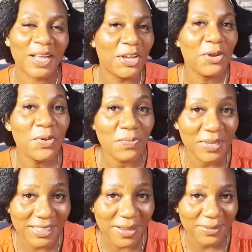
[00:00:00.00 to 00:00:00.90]
You don't want to
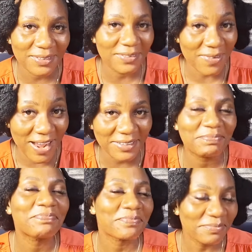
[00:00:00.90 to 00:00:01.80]
miss out,
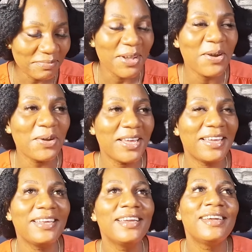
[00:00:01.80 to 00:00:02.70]
right?
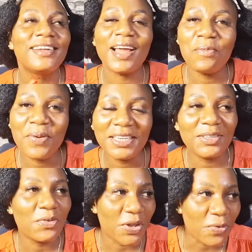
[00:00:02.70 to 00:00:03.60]
Okay, now
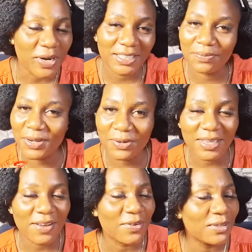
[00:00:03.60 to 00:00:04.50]
based on request,
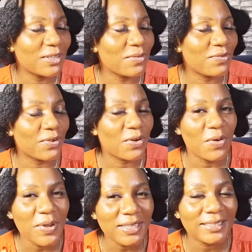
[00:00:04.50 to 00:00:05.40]
because I've got some of your
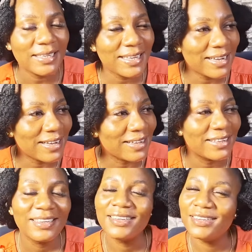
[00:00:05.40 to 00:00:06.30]
comments saying,
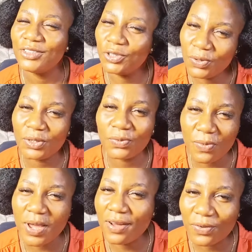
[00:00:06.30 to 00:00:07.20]
show us
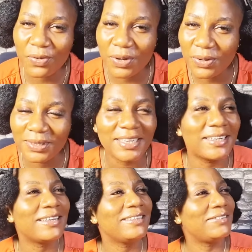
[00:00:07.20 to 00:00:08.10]
what we have going on
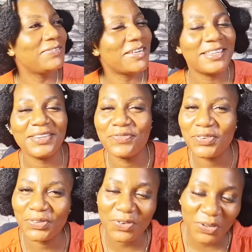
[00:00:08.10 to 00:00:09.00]
in Nigeria, the
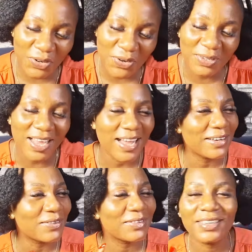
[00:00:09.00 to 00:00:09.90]
infrastructures, and